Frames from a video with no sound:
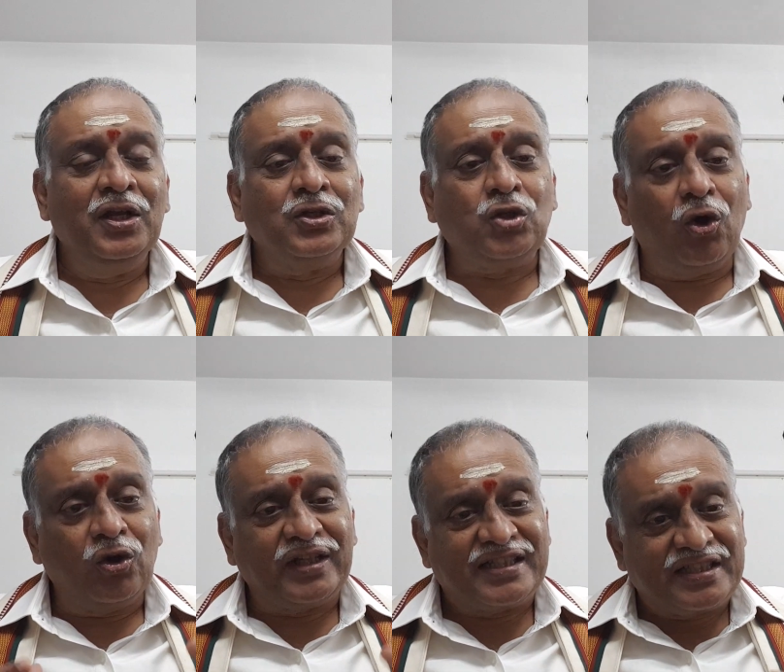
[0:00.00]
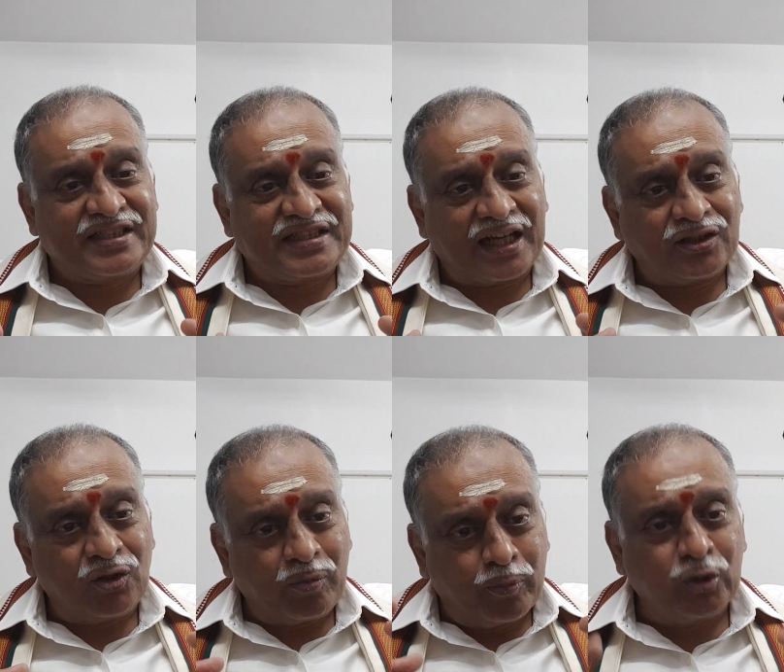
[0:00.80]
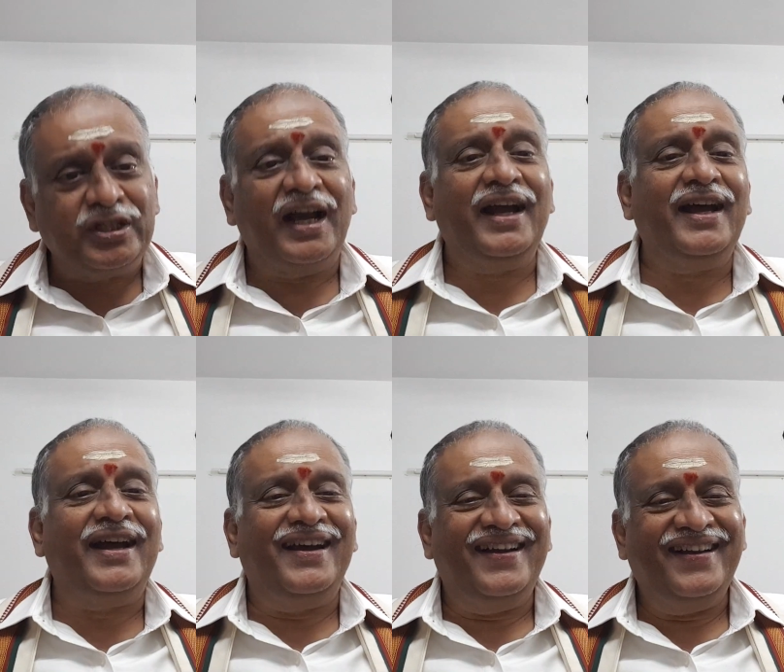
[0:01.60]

So the Chadur Bhujaha,